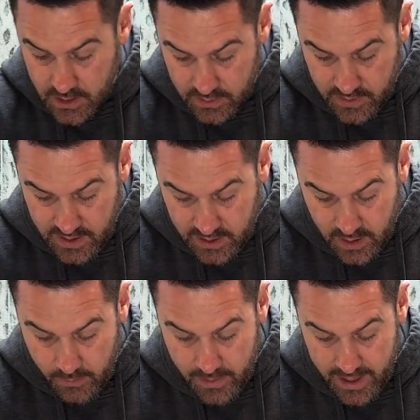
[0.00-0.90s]
The
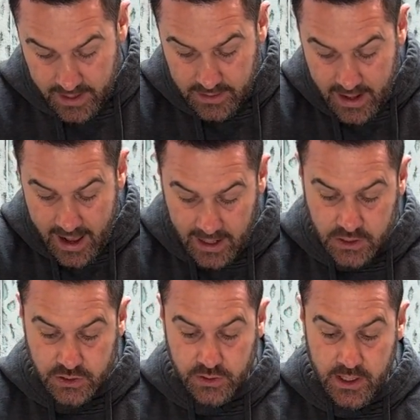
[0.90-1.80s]
Command
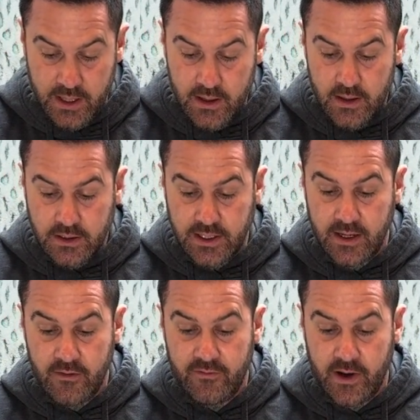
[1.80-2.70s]
actually did
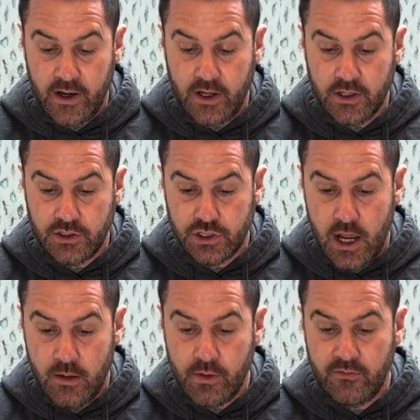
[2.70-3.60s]
a very good
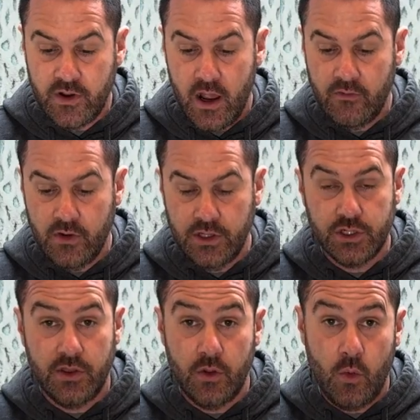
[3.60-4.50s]
job of coverage
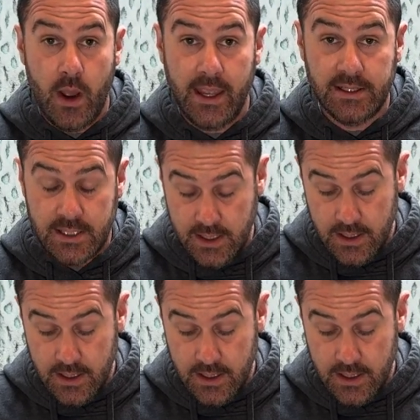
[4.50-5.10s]
on the white